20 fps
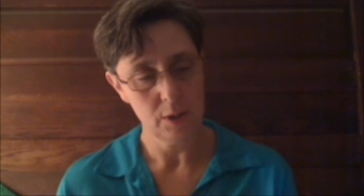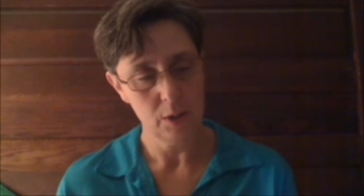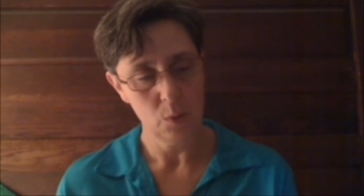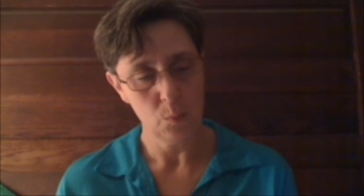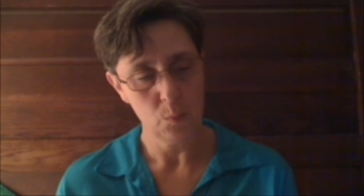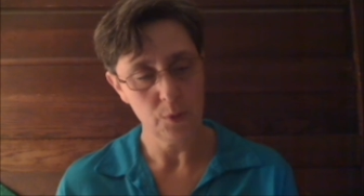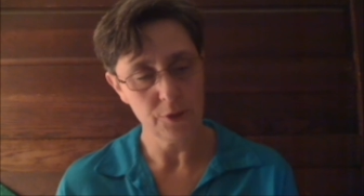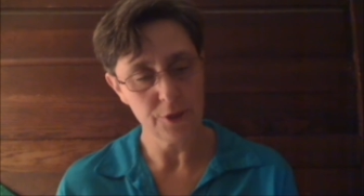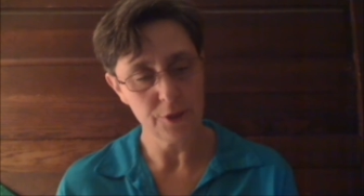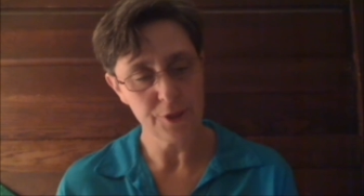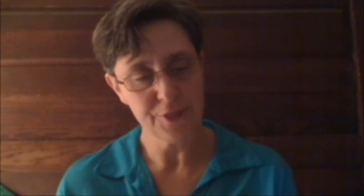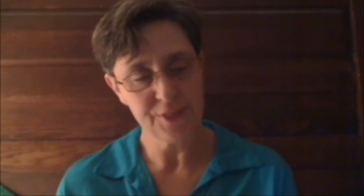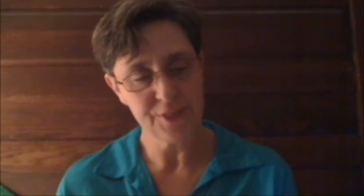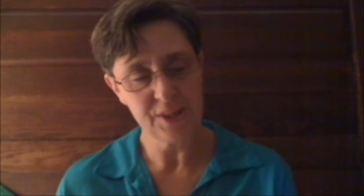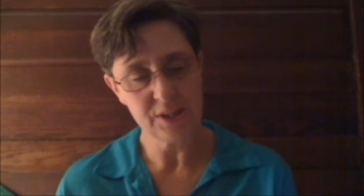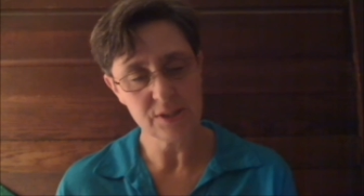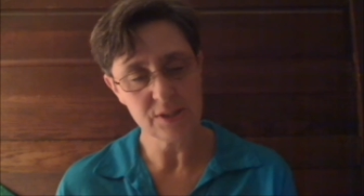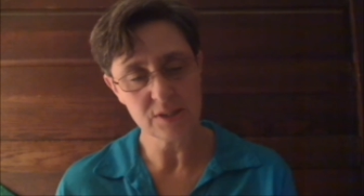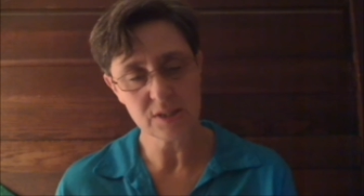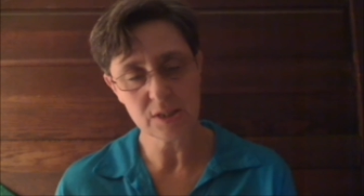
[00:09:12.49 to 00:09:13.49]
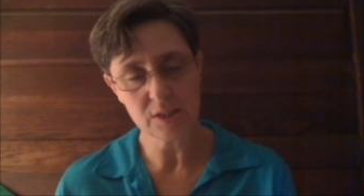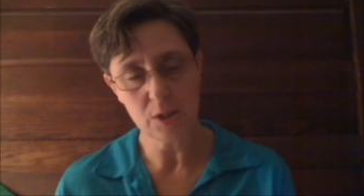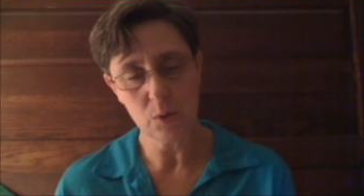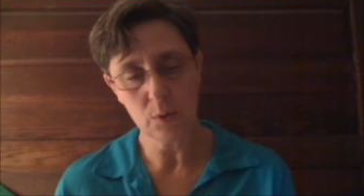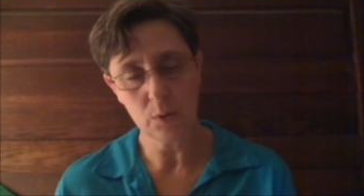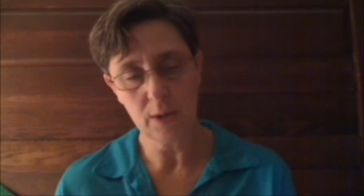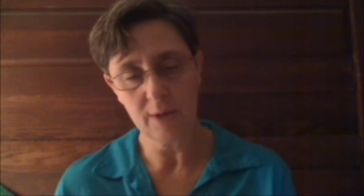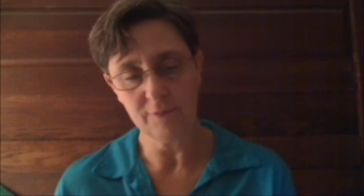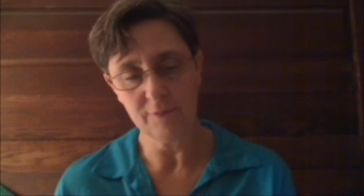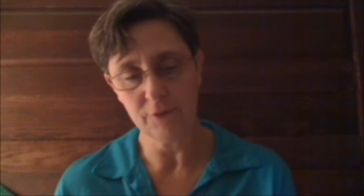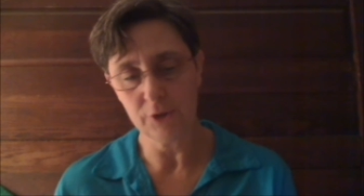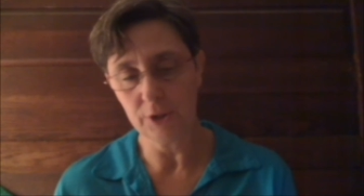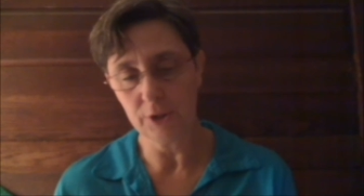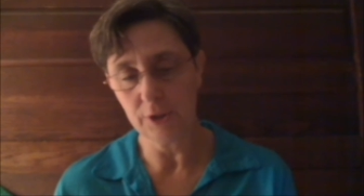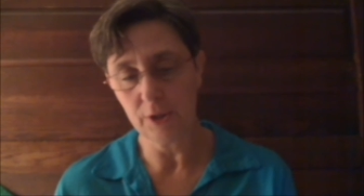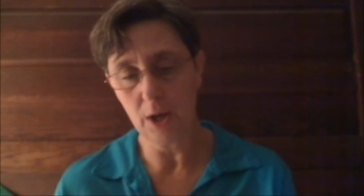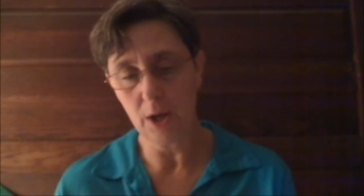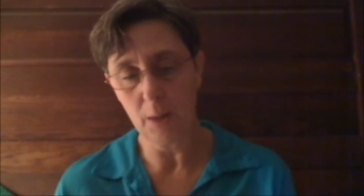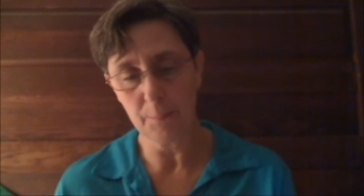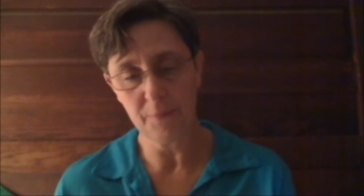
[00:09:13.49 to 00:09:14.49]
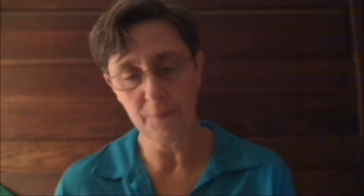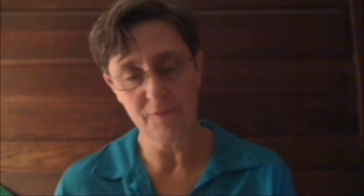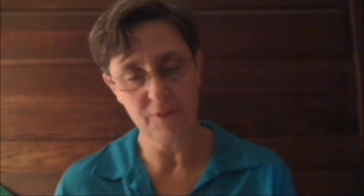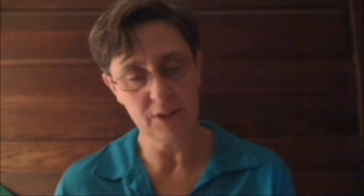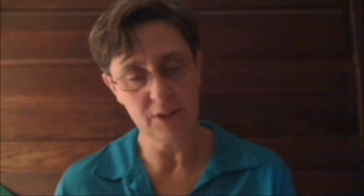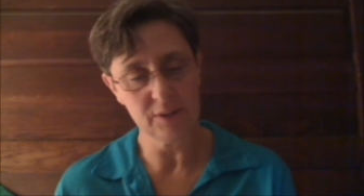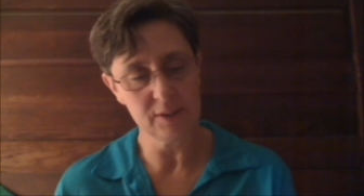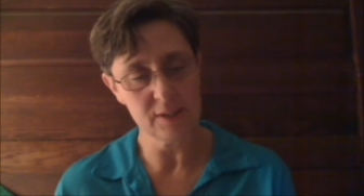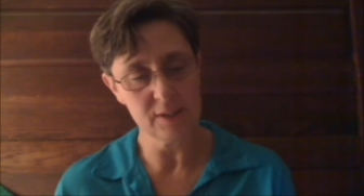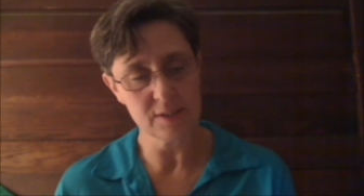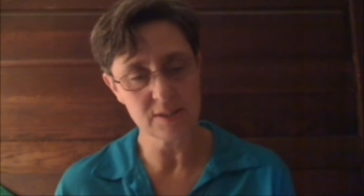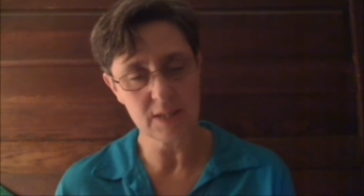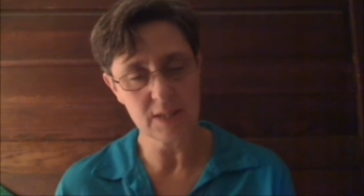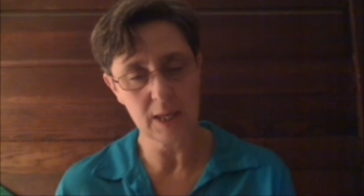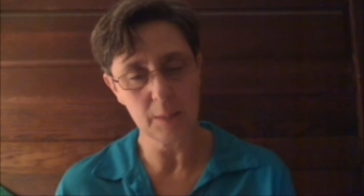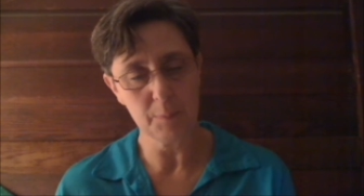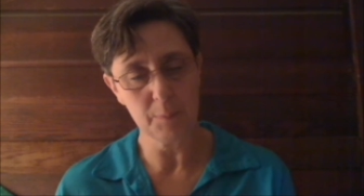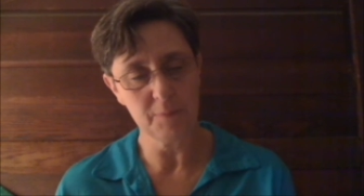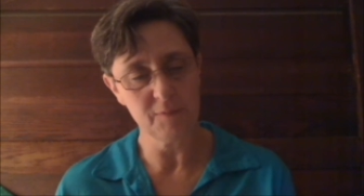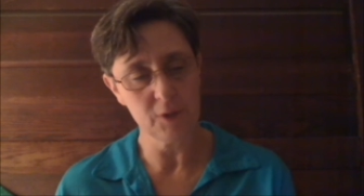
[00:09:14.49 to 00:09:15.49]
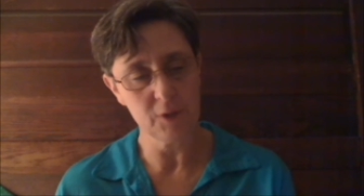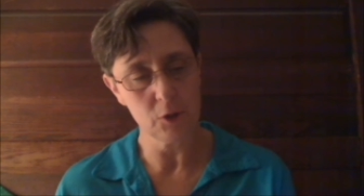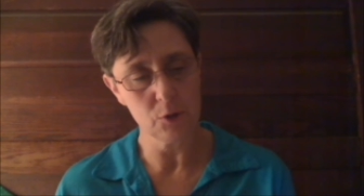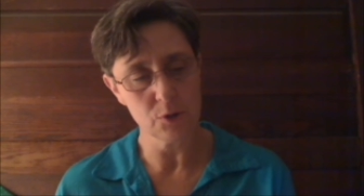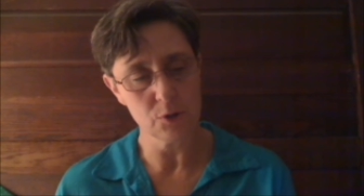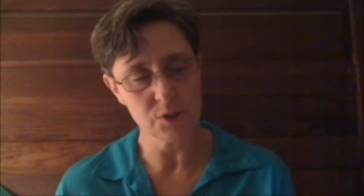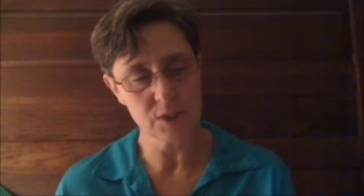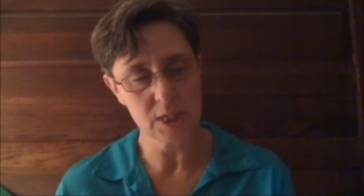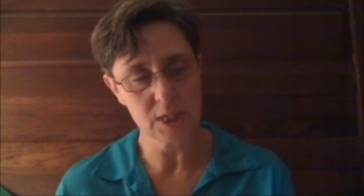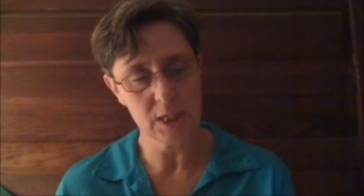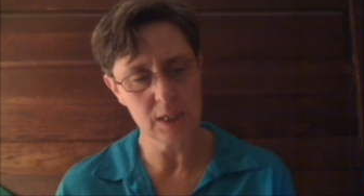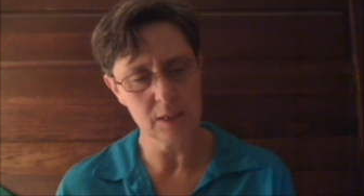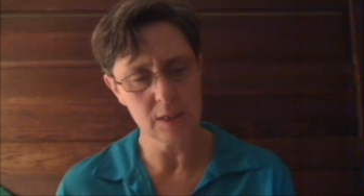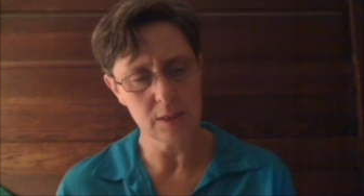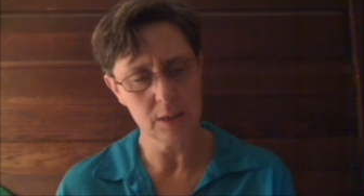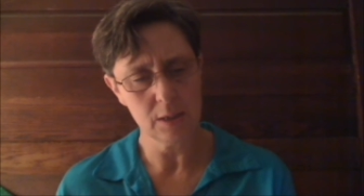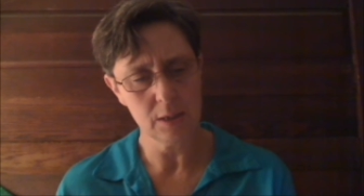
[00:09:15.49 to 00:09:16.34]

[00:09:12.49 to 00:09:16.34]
where the thin snow cover did not prevent the escape of the earth's heat.